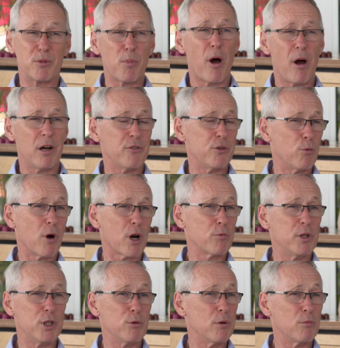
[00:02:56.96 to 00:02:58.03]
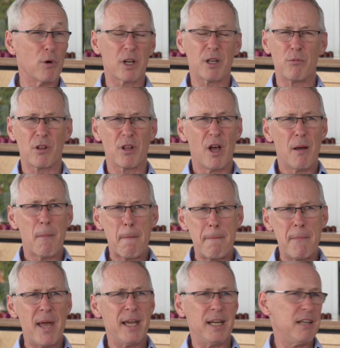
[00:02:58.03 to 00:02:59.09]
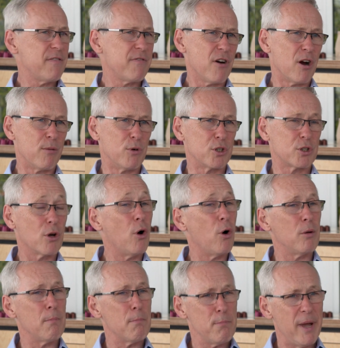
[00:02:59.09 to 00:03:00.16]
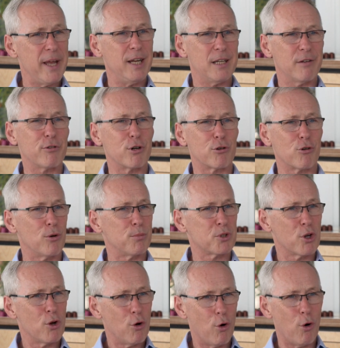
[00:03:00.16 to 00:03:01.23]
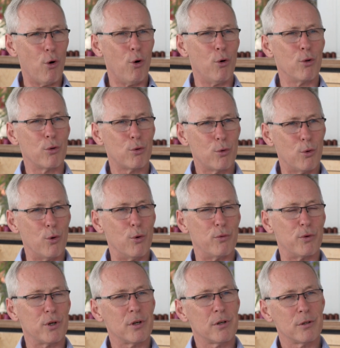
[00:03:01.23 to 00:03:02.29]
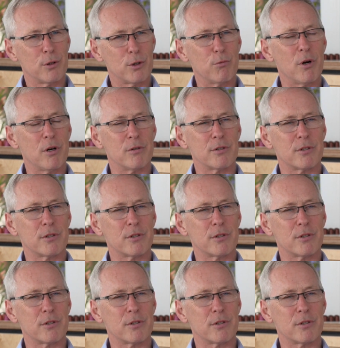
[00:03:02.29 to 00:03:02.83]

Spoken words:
part of the work we do in working with many farmers on many different crops all over the world.